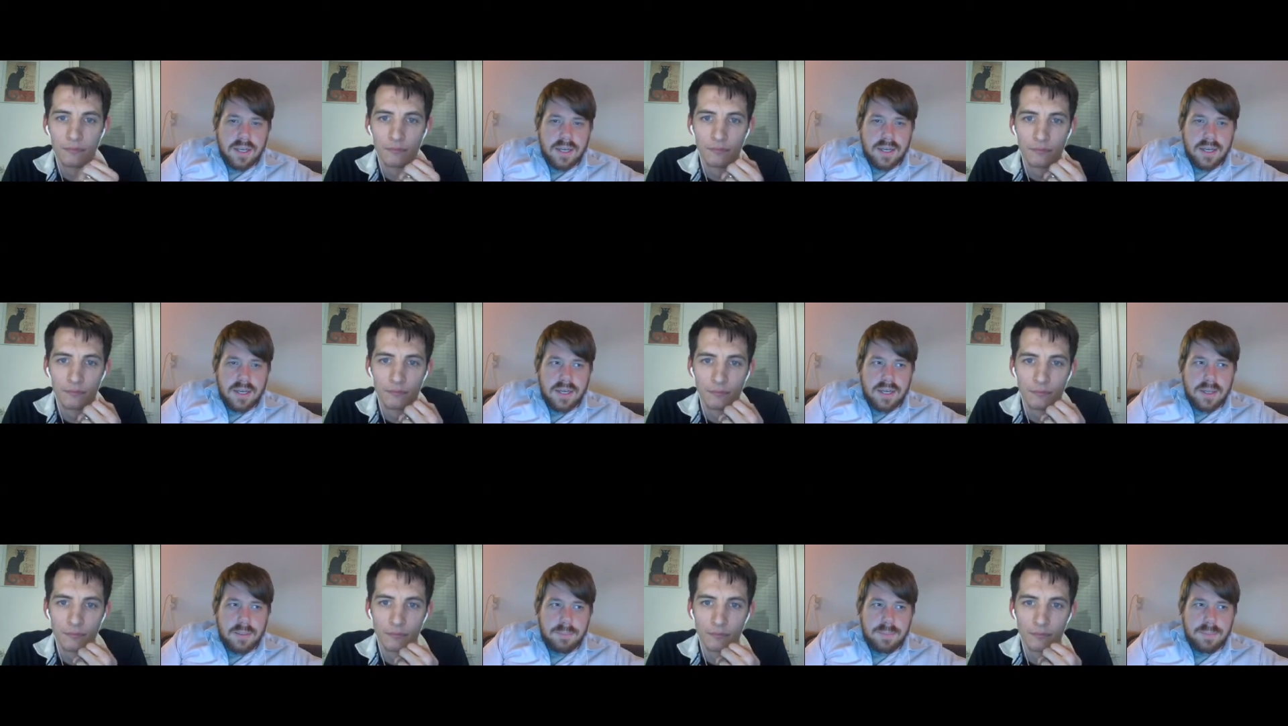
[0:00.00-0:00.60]

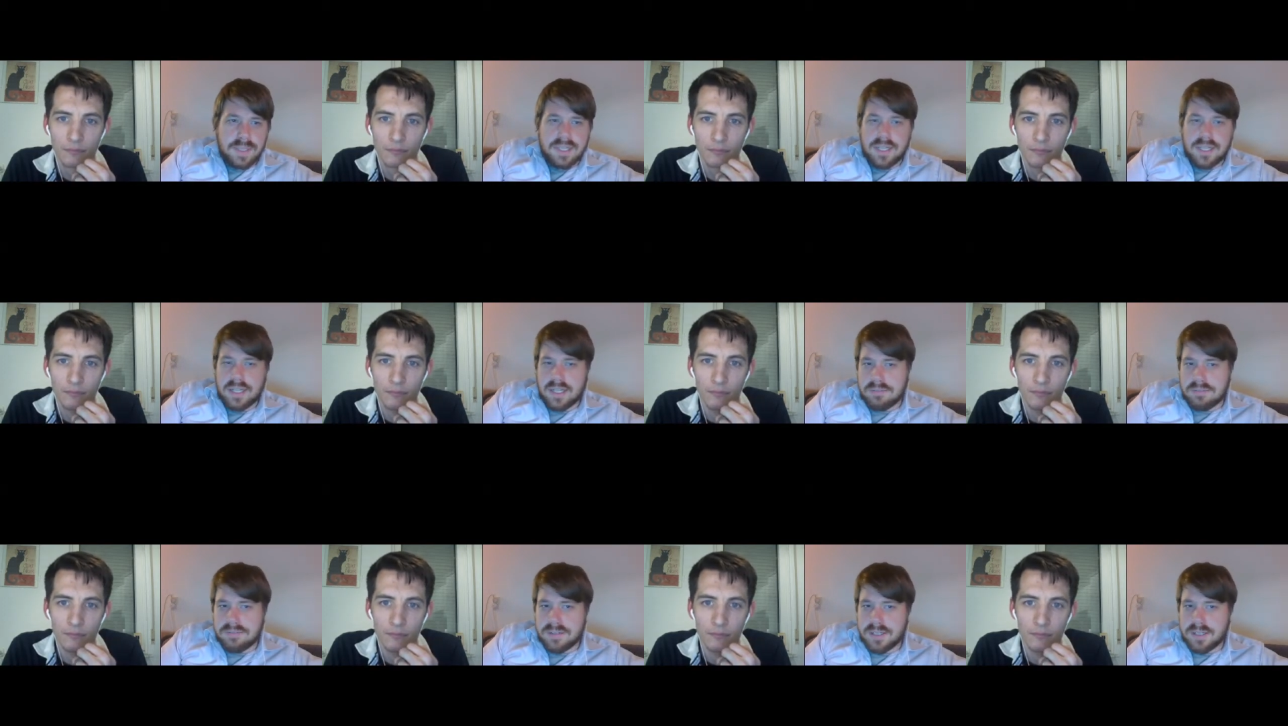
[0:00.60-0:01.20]
Speaker 1: But
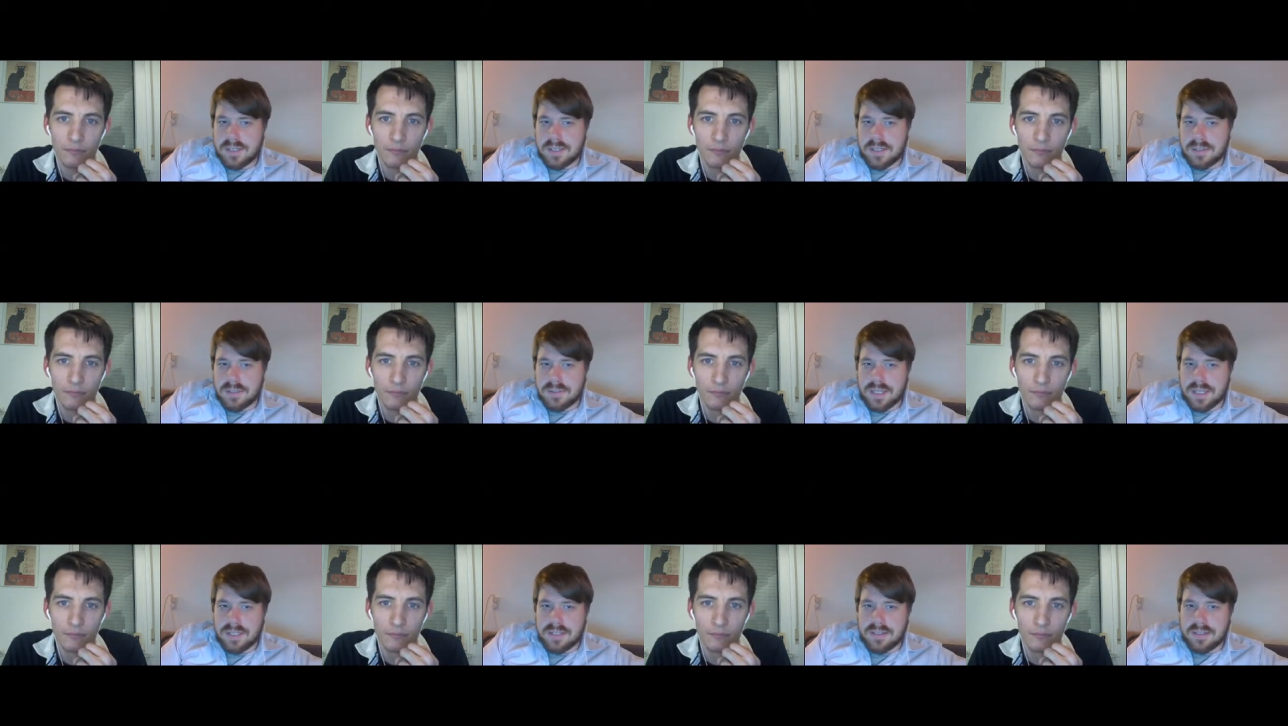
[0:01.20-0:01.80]
then I found
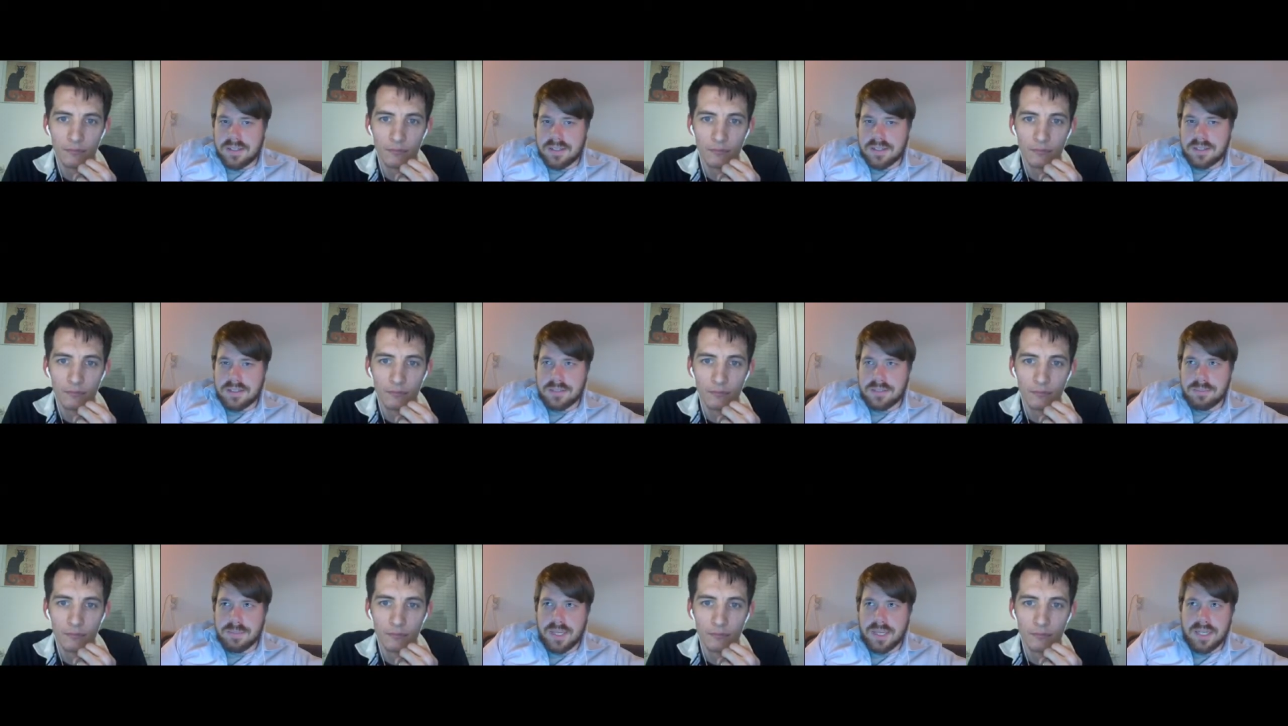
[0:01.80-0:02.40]
out that
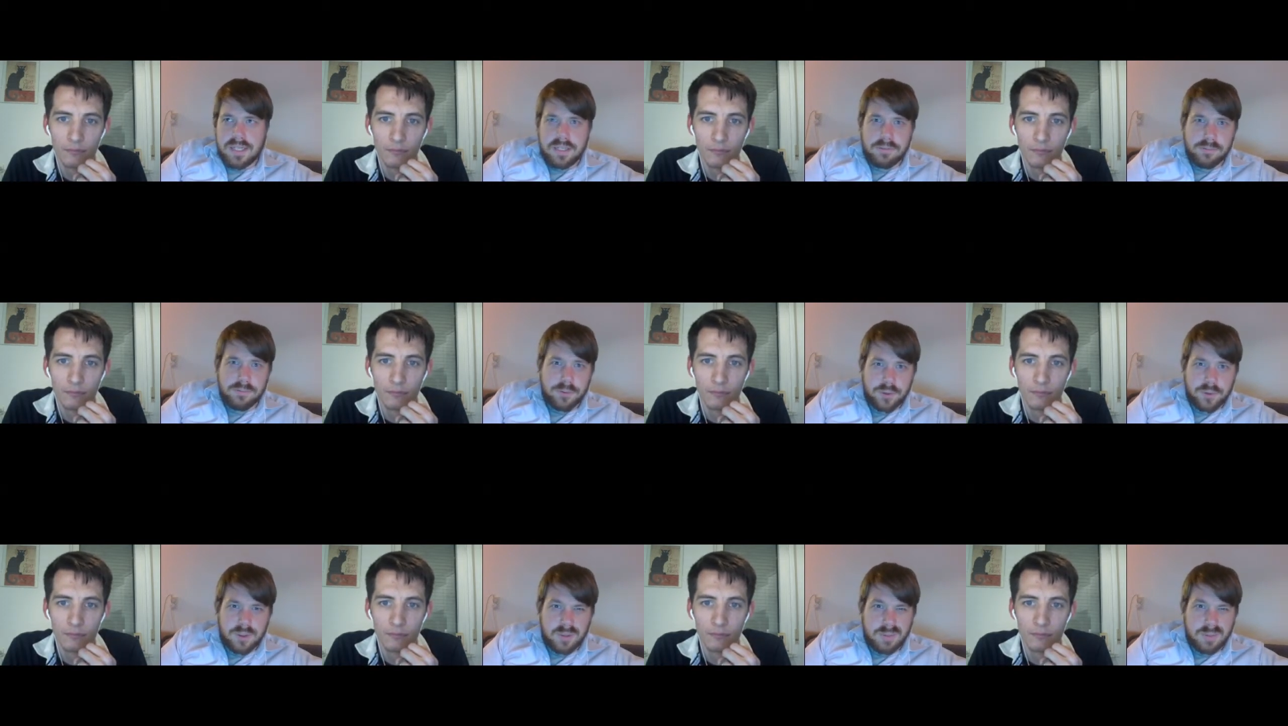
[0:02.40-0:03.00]
it's mainly
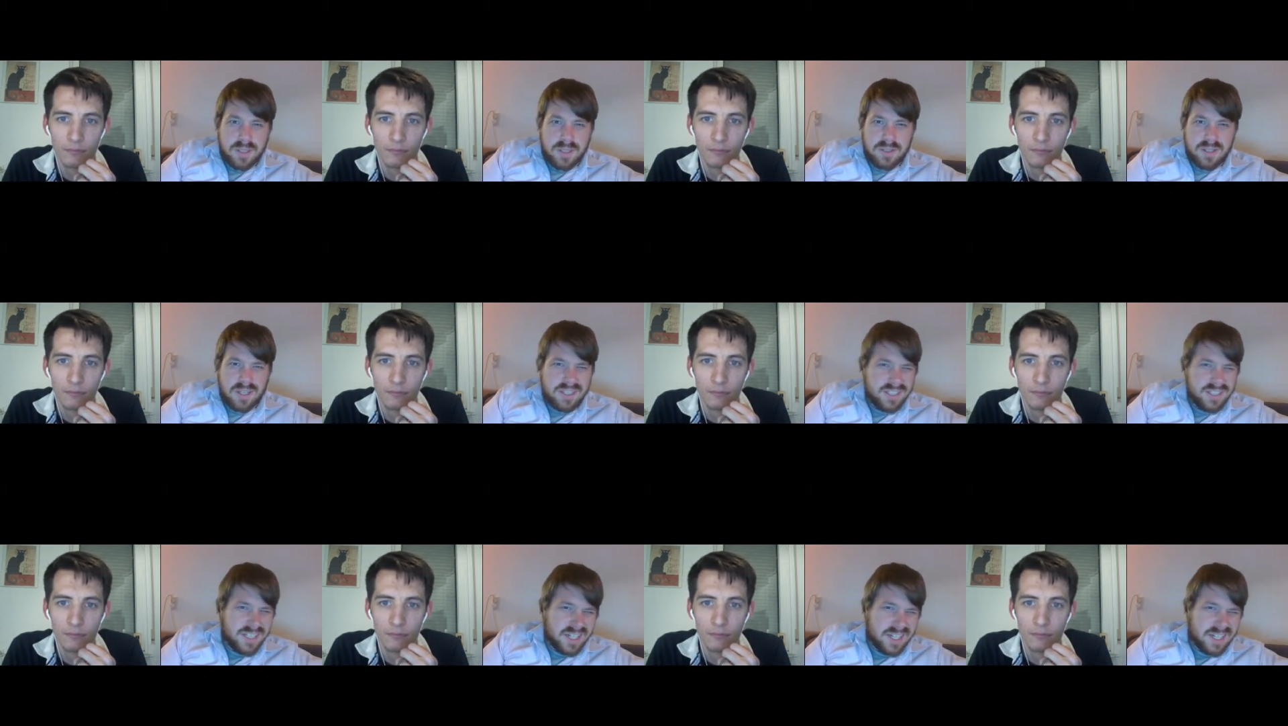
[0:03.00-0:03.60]
rules about
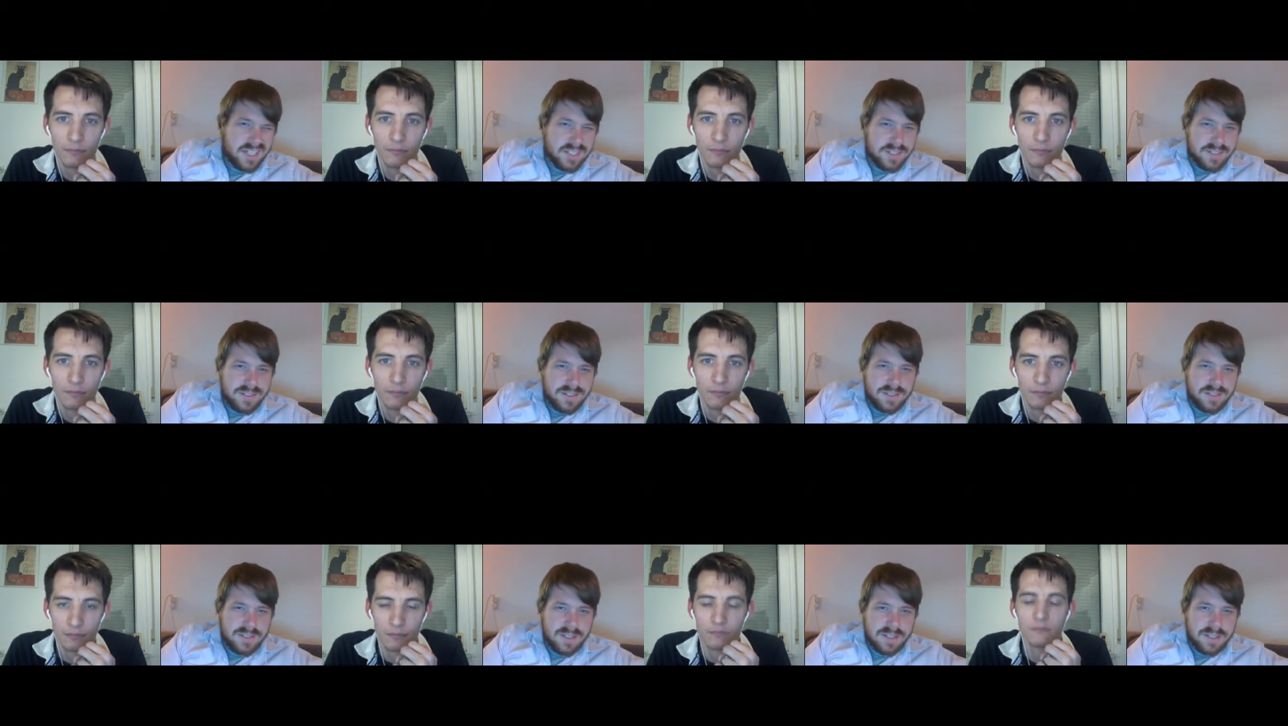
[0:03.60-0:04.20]

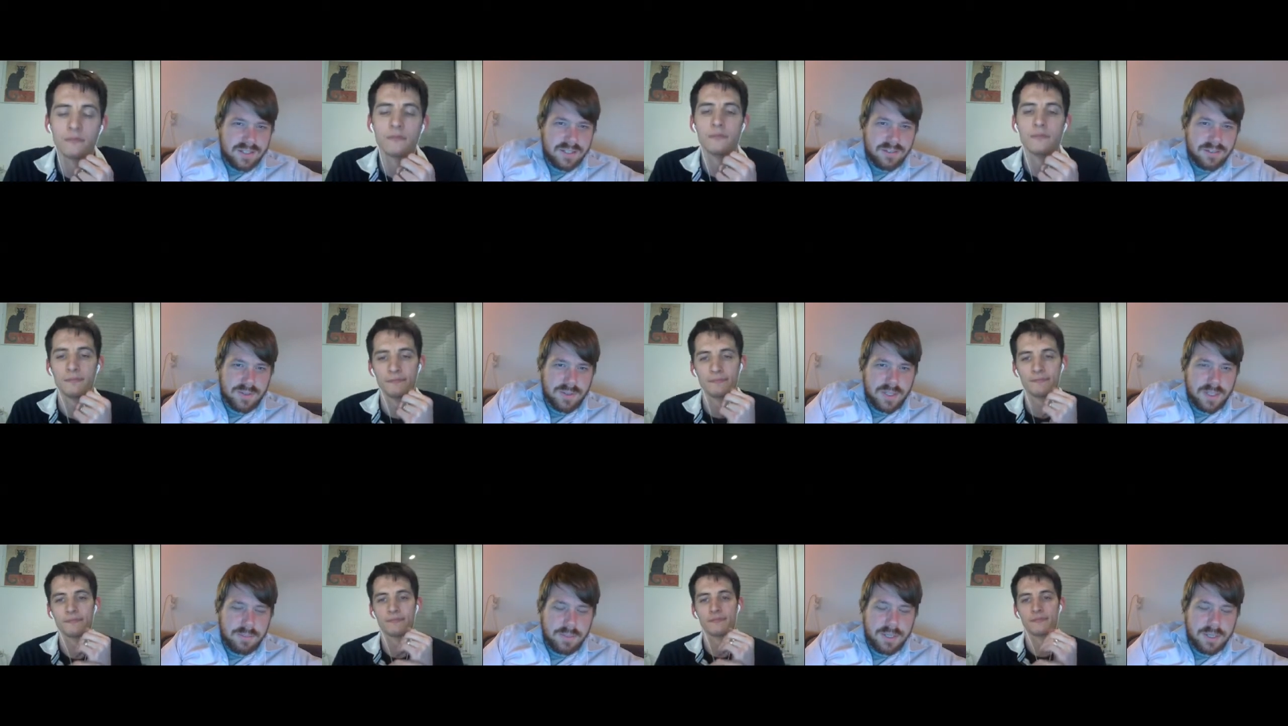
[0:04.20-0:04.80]
hygienics and
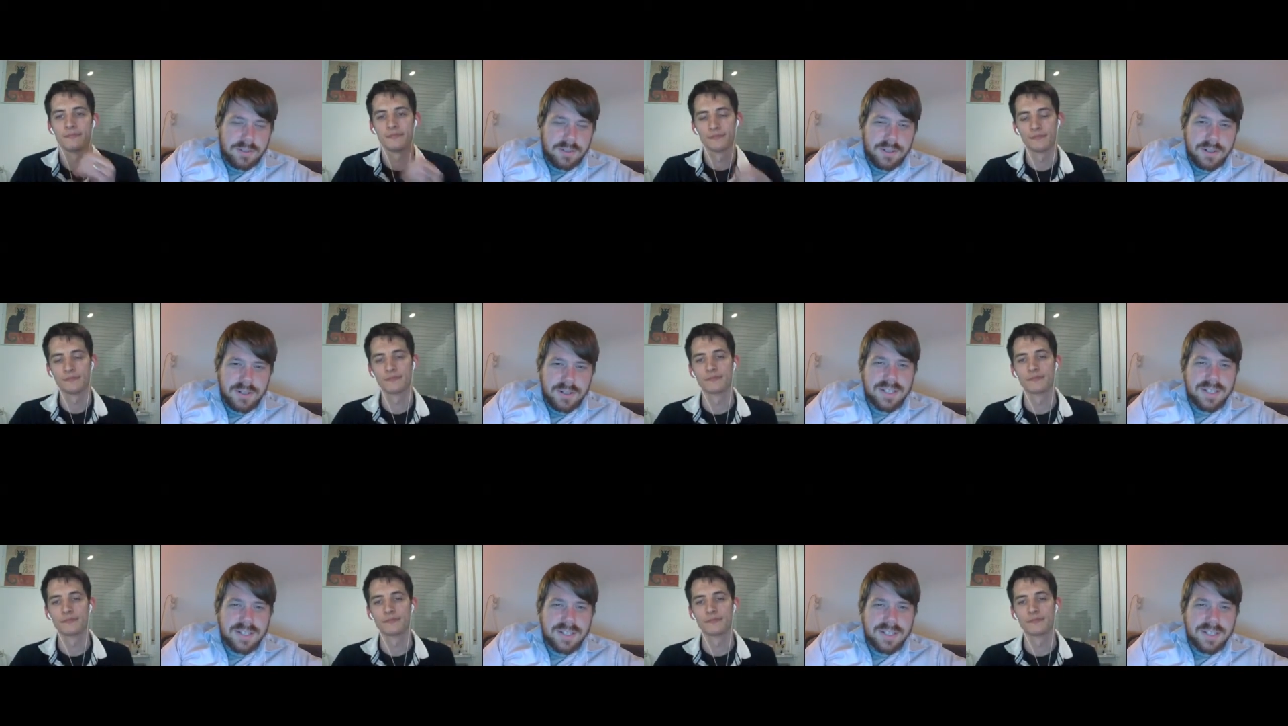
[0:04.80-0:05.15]
not really about